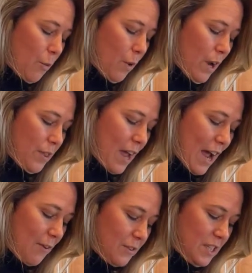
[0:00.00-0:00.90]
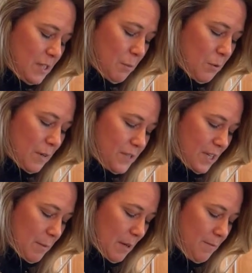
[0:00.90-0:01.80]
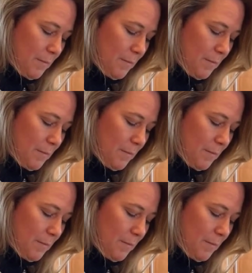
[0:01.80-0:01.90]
with half a teaspoon of cinnamon.